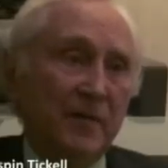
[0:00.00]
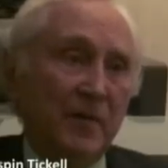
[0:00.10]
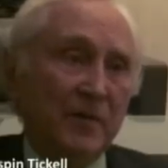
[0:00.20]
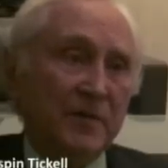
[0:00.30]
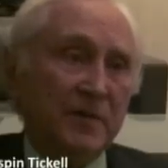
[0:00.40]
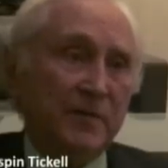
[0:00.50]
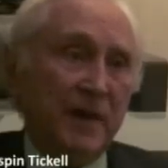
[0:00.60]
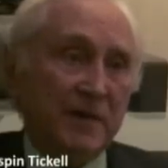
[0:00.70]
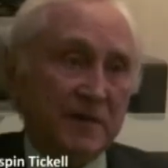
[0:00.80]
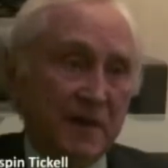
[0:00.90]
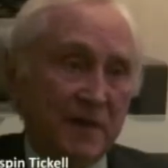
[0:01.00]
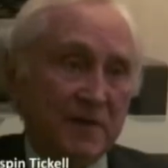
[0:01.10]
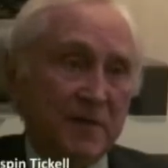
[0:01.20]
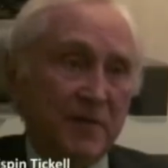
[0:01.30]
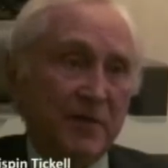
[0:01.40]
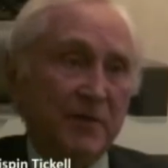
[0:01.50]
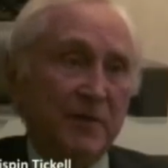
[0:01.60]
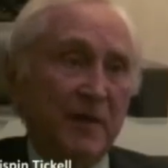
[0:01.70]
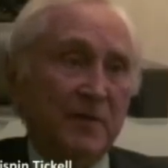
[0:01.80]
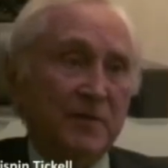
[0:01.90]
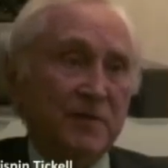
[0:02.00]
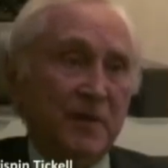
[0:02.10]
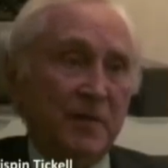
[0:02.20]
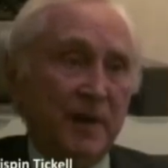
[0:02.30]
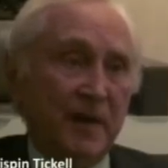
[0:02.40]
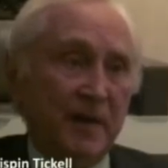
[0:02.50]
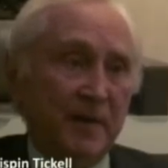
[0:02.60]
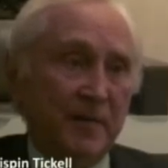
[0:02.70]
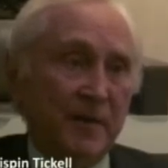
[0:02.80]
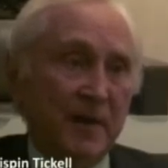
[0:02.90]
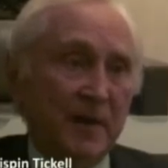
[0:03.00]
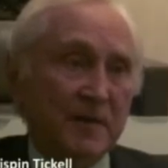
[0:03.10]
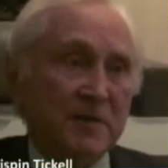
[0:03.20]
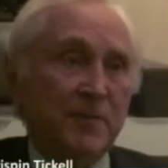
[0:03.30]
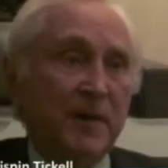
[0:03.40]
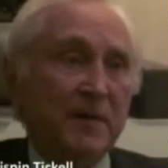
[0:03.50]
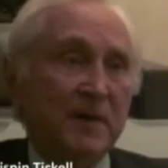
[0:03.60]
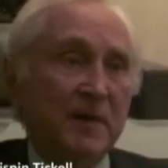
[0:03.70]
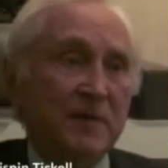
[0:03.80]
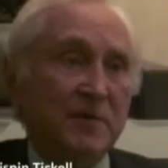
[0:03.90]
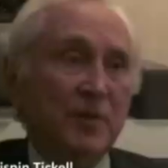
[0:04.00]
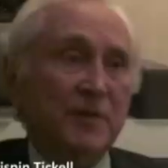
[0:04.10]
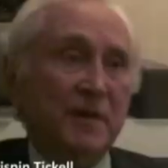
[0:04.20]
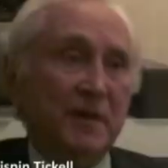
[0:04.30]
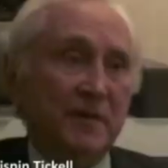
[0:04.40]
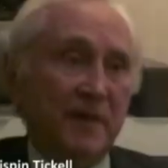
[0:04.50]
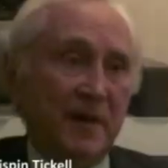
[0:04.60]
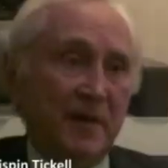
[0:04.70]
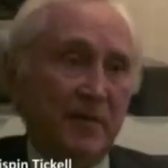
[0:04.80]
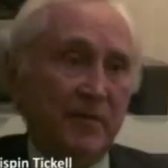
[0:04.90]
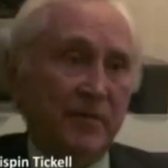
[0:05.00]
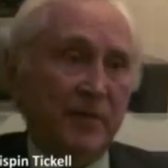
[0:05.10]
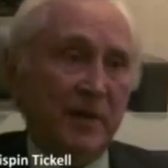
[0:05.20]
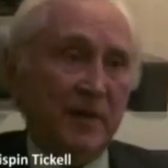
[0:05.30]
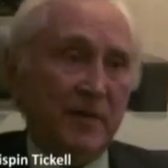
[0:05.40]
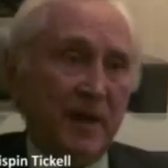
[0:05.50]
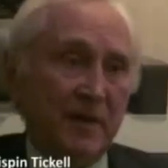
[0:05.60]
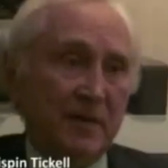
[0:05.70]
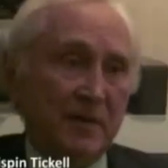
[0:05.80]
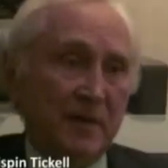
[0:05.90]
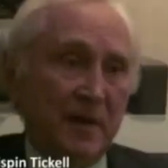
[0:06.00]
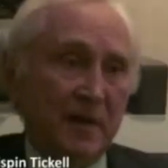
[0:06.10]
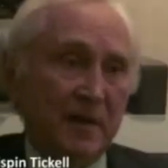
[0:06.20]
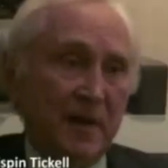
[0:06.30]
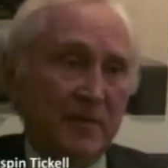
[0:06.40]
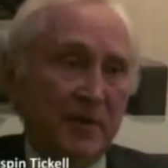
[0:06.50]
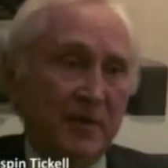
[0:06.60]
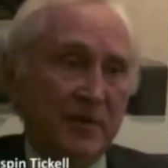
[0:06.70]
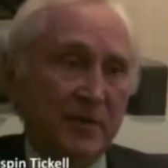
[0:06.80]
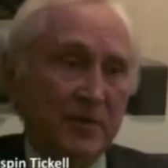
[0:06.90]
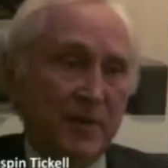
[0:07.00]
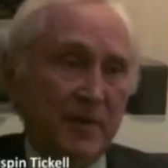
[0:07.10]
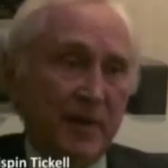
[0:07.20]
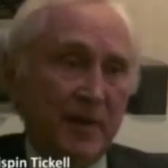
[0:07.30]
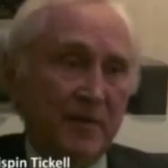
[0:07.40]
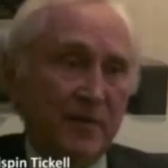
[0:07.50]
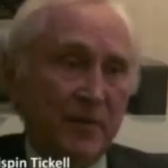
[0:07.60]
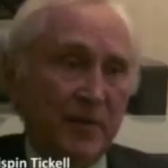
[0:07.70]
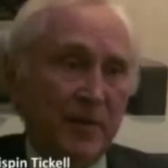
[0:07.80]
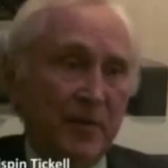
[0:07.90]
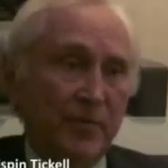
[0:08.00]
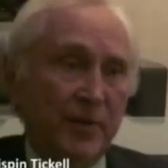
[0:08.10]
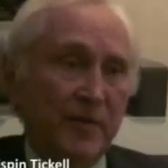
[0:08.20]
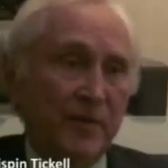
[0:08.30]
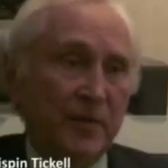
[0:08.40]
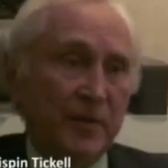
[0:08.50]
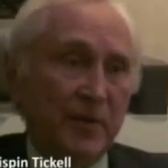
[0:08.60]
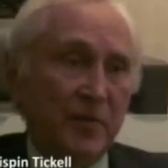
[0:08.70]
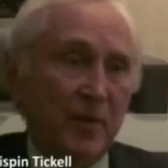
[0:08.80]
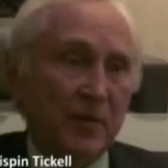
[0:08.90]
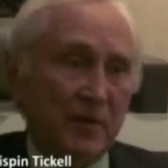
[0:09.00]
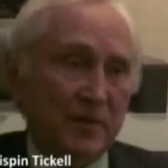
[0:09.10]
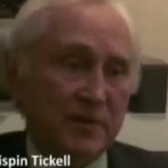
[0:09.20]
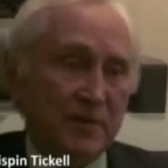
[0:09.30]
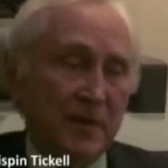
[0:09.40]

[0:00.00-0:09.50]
the Stiglitz Commission and also by Sapatha Dasgupta, a very brilliant man now at Cambridge, who's been putting forward new models